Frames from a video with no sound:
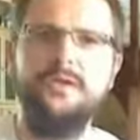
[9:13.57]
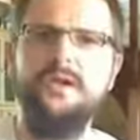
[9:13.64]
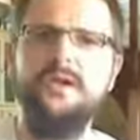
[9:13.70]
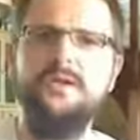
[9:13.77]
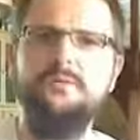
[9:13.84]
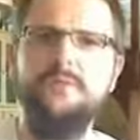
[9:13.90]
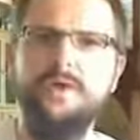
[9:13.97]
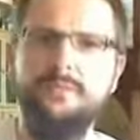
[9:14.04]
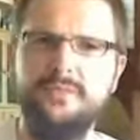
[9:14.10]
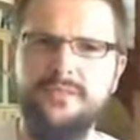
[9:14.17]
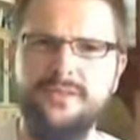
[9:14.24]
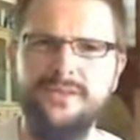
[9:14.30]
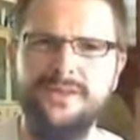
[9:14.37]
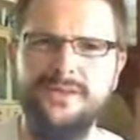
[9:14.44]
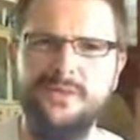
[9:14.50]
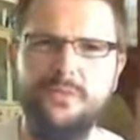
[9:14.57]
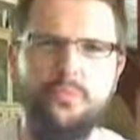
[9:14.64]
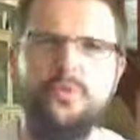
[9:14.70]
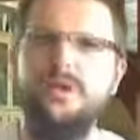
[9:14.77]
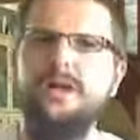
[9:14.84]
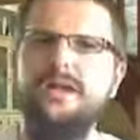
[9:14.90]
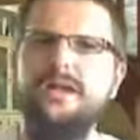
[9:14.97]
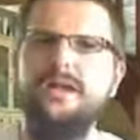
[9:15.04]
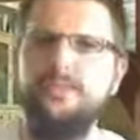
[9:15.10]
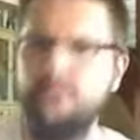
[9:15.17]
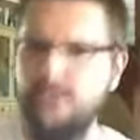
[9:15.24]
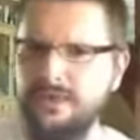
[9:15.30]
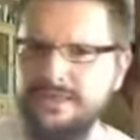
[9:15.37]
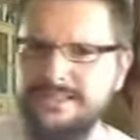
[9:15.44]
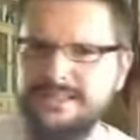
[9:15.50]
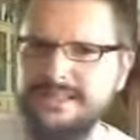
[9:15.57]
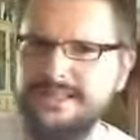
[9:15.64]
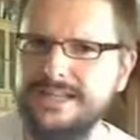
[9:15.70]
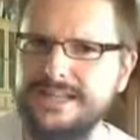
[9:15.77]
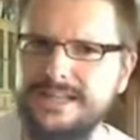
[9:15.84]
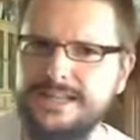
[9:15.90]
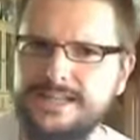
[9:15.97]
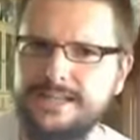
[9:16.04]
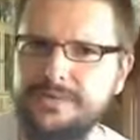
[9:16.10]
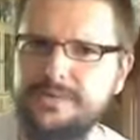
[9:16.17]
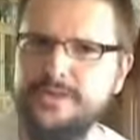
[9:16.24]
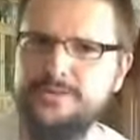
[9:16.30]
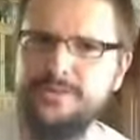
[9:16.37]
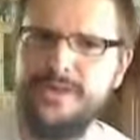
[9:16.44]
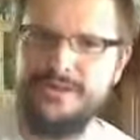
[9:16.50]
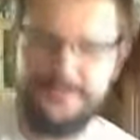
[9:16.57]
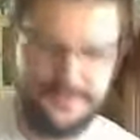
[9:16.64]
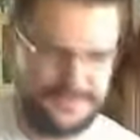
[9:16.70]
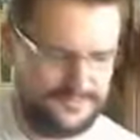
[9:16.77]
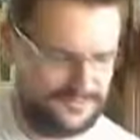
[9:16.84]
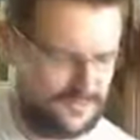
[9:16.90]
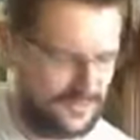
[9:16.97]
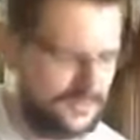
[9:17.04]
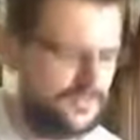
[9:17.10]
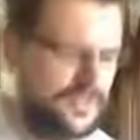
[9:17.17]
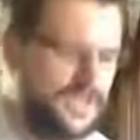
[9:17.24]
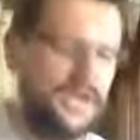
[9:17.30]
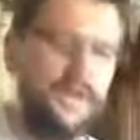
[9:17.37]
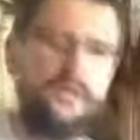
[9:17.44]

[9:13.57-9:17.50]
And you might be thinking, why? Why is there suddenly so much maths involved?